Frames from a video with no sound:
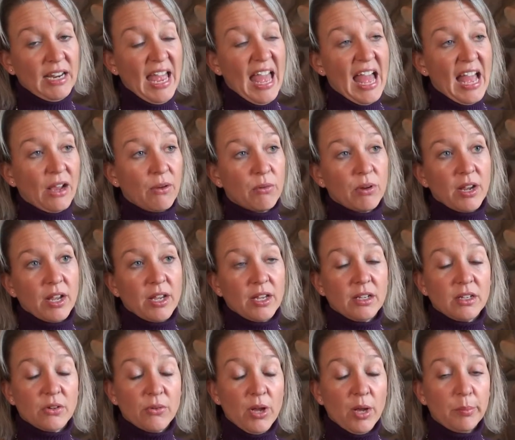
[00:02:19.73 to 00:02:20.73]
gag when I,
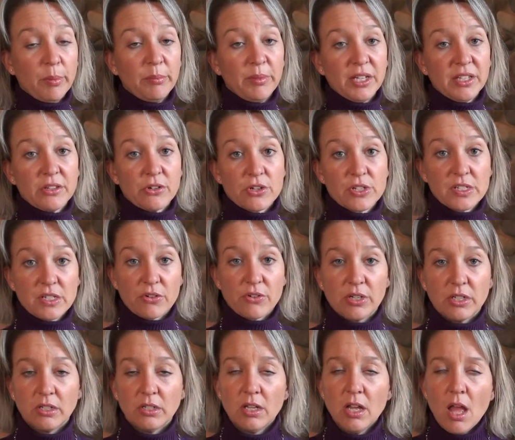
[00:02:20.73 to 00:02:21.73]
help them get their
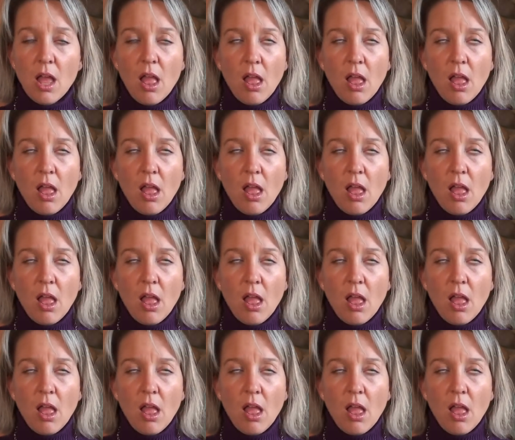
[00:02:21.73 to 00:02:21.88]
cereal.